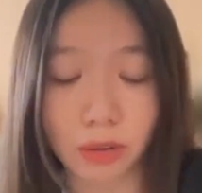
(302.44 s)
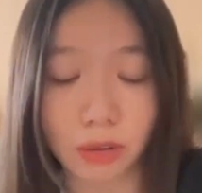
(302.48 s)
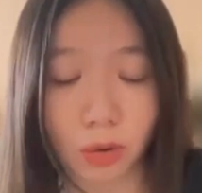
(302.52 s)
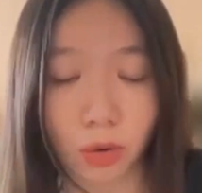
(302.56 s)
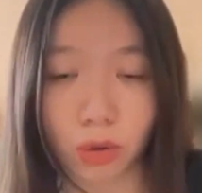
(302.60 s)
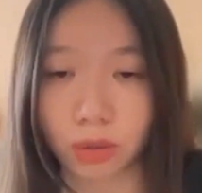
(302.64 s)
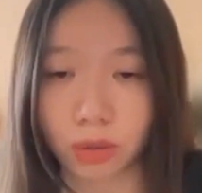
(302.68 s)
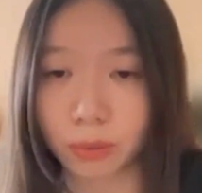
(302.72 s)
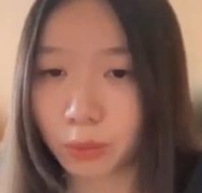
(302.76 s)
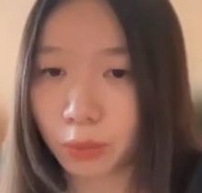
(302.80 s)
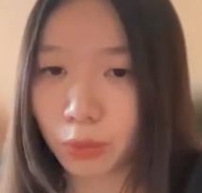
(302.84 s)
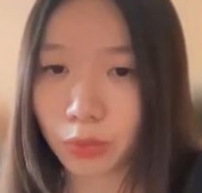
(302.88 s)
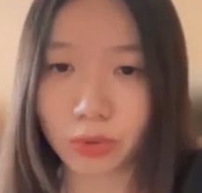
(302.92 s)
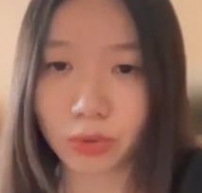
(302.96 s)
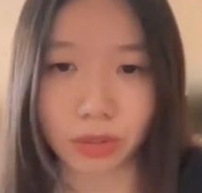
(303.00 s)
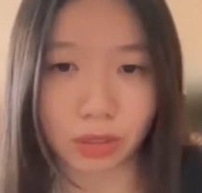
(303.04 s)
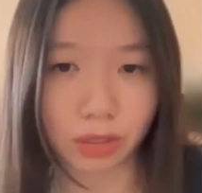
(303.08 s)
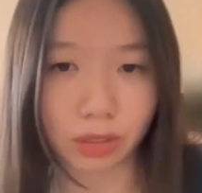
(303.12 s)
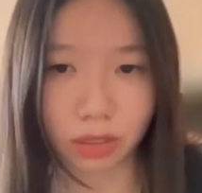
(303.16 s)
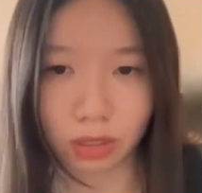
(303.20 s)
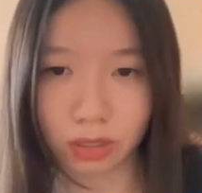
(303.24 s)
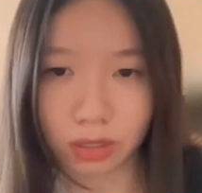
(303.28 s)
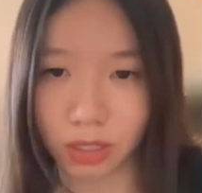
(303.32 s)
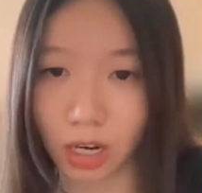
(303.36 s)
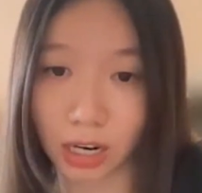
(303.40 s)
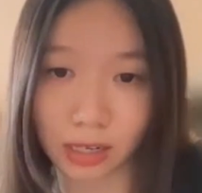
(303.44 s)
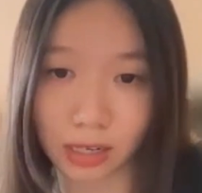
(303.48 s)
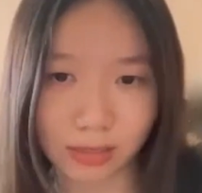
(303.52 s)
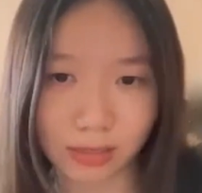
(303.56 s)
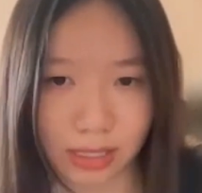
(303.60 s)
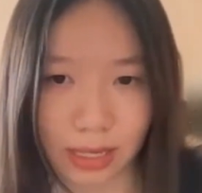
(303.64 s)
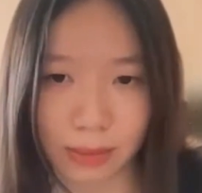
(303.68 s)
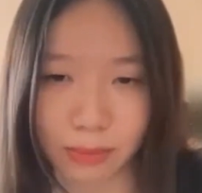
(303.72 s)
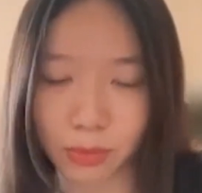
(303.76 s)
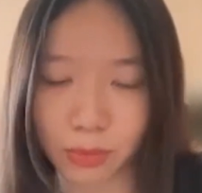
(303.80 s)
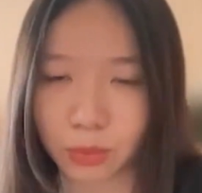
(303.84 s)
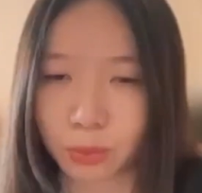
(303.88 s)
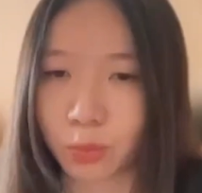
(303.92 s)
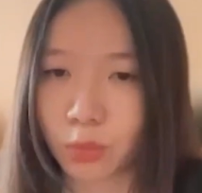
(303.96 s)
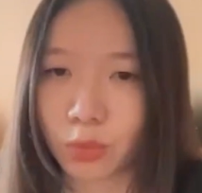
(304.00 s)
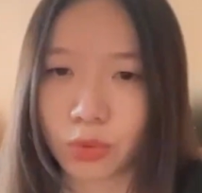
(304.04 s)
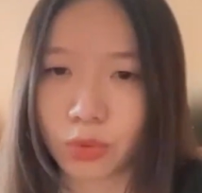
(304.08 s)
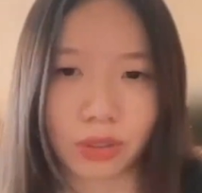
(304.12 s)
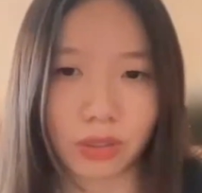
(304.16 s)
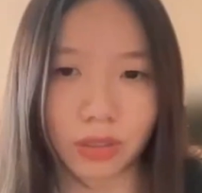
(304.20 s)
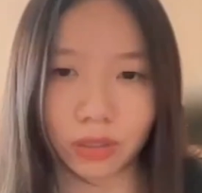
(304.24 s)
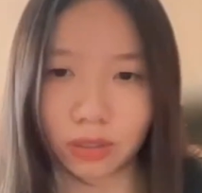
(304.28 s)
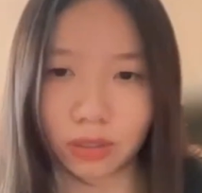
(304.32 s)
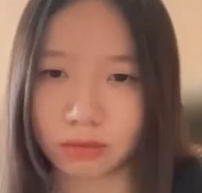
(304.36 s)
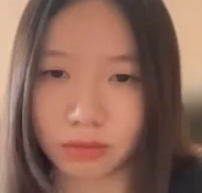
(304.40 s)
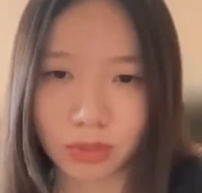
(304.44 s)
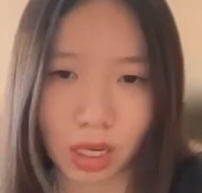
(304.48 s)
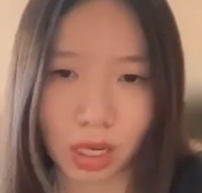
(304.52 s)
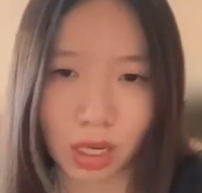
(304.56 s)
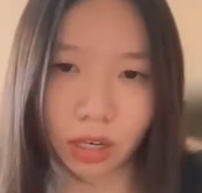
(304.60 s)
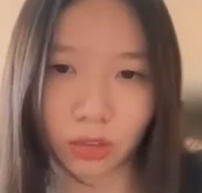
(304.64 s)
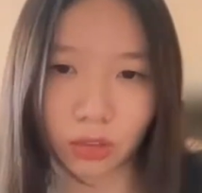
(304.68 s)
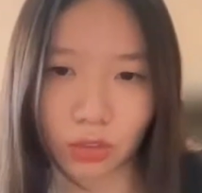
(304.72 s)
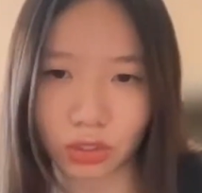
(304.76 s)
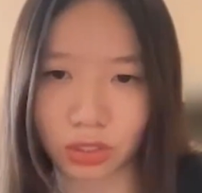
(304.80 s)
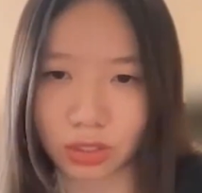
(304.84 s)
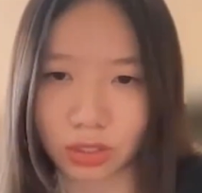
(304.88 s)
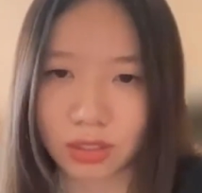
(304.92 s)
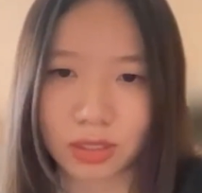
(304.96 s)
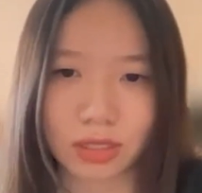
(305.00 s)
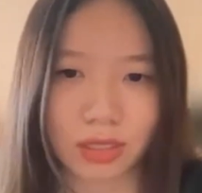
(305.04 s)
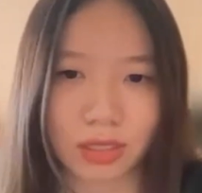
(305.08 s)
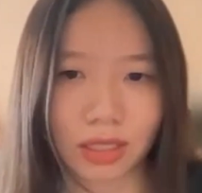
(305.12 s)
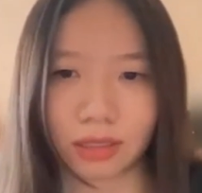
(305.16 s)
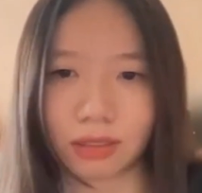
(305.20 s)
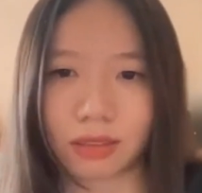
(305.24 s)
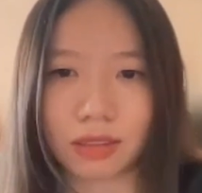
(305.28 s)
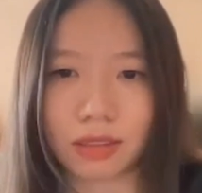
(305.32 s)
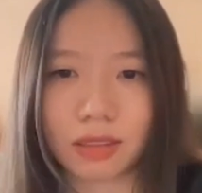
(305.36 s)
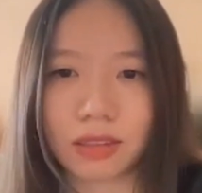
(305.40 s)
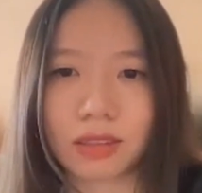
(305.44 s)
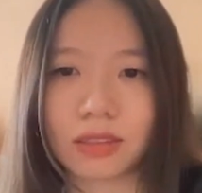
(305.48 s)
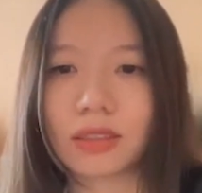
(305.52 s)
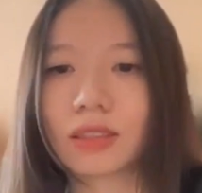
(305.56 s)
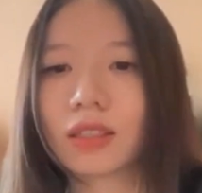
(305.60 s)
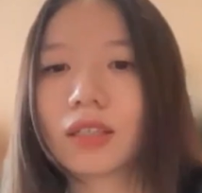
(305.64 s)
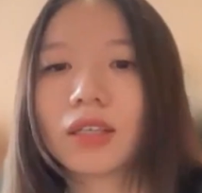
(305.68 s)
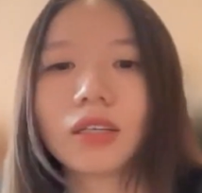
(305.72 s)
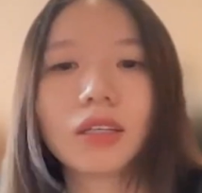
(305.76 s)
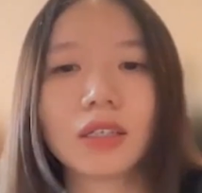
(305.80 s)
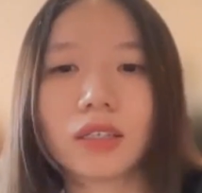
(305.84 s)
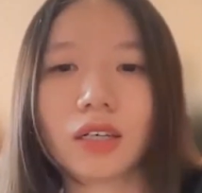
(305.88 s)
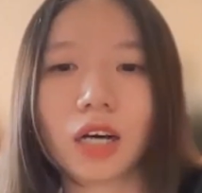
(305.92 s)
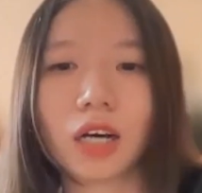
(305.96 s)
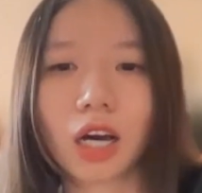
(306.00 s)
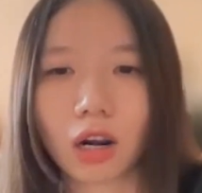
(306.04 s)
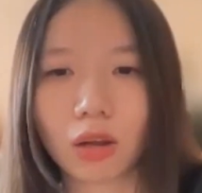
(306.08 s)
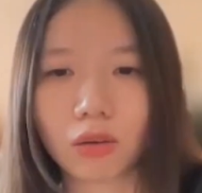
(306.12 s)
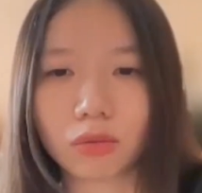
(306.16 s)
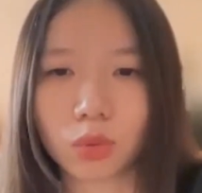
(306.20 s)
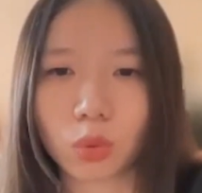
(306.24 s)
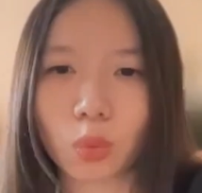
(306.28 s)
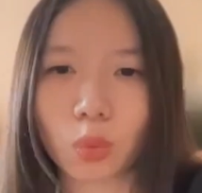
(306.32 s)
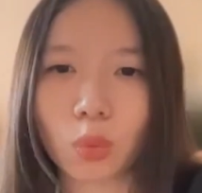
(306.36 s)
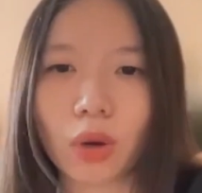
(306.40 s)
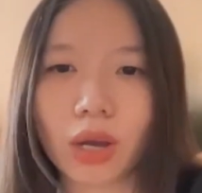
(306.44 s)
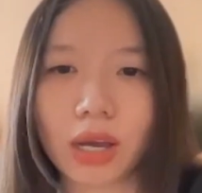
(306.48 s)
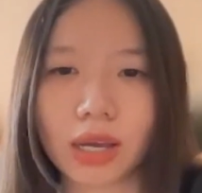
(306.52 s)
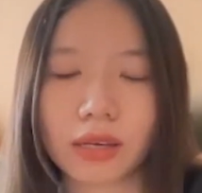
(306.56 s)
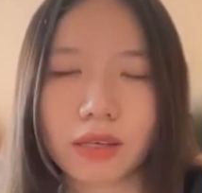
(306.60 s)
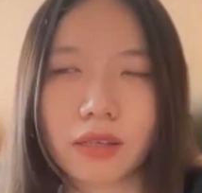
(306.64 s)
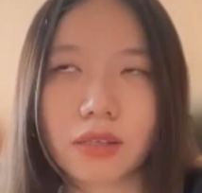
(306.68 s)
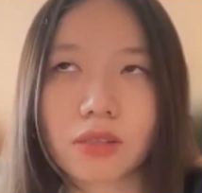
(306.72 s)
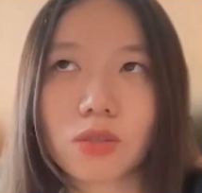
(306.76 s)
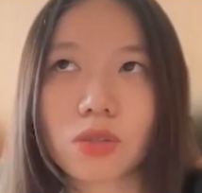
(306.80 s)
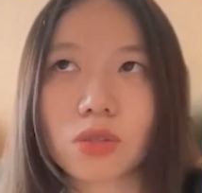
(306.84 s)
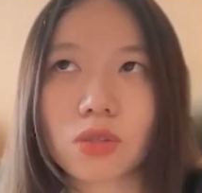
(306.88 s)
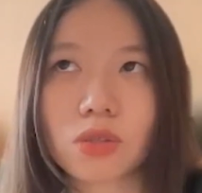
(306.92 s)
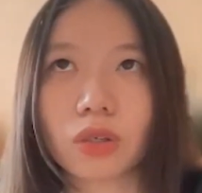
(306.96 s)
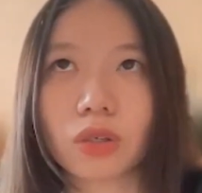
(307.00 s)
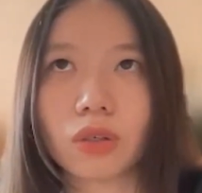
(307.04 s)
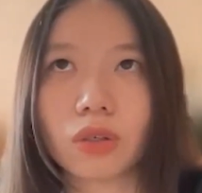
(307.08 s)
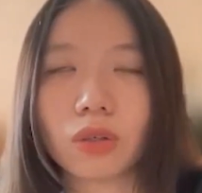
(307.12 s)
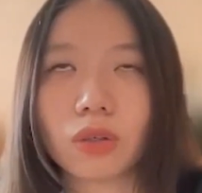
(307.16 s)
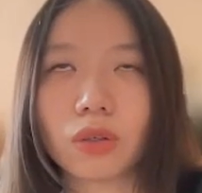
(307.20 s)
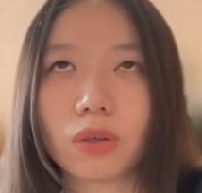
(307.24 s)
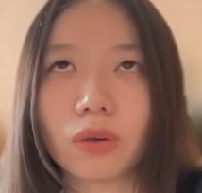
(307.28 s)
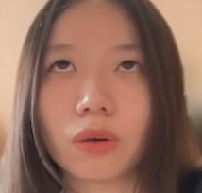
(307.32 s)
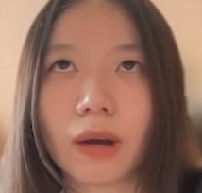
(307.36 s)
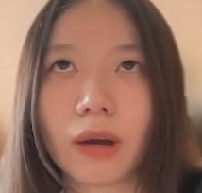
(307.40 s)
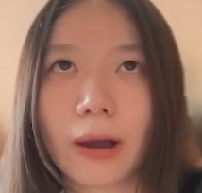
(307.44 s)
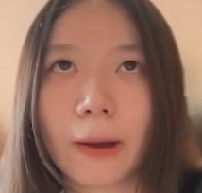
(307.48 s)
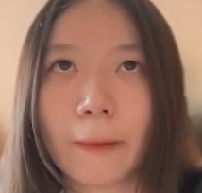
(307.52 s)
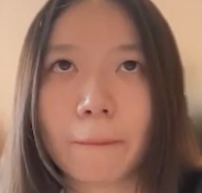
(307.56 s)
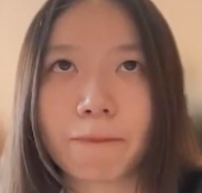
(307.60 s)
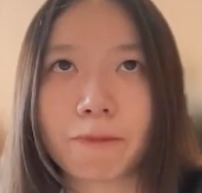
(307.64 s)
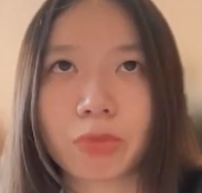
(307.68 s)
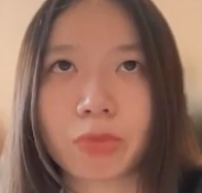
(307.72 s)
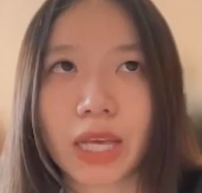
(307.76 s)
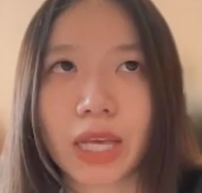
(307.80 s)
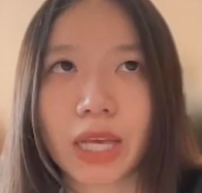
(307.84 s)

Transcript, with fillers: or more concepts more knowledges in the along the way so um,